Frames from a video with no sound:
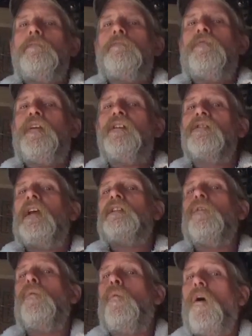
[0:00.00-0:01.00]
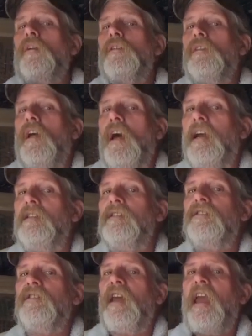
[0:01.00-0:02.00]
things like the water
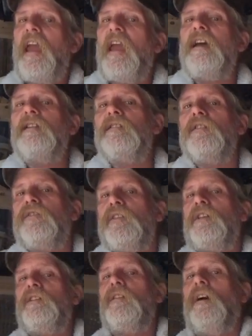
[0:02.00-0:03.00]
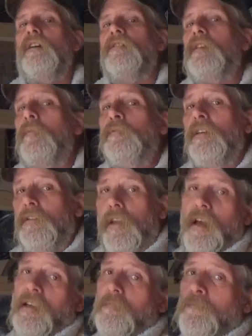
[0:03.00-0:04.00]
lines and the septic
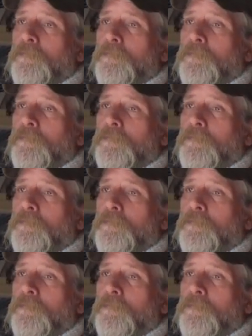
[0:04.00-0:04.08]
line